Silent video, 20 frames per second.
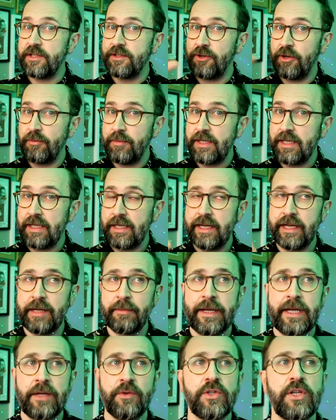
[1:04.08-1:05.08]
got me thinking
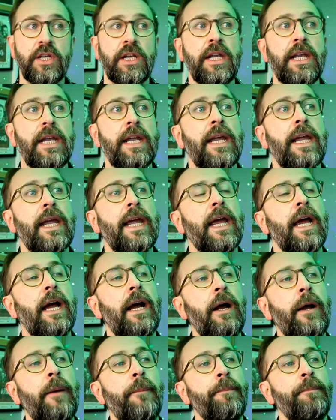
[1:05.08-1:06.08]
about.
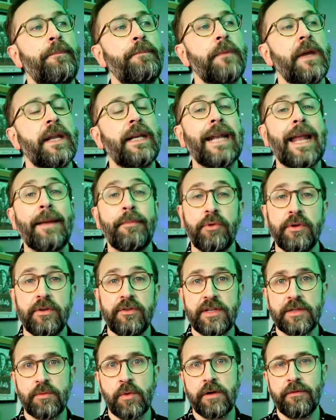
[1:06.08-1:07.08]
And
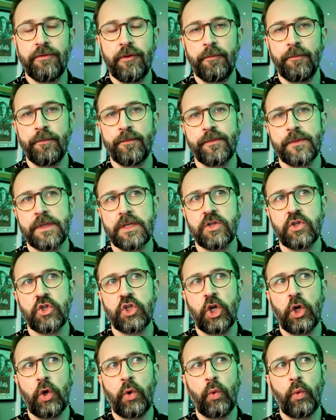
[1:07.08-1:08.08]
Labyrinth is one of them.
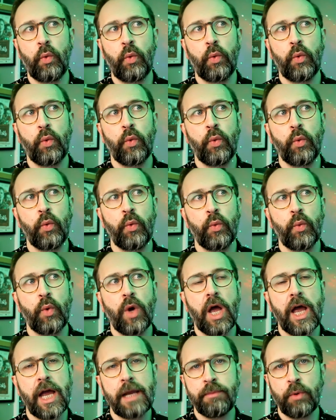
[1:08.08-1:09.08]
So,
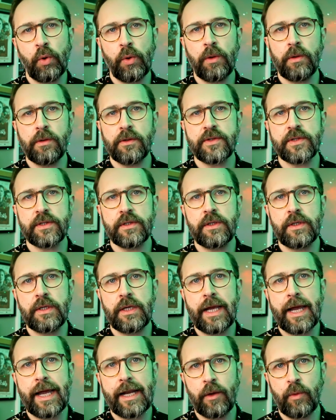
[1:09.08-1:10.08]
eyeballs,
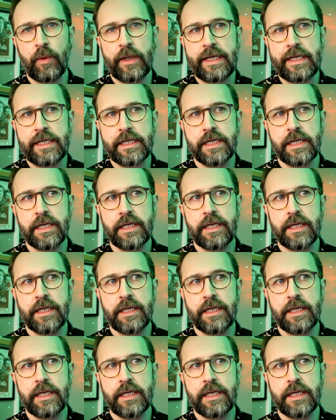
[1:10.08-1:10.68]
Halloween,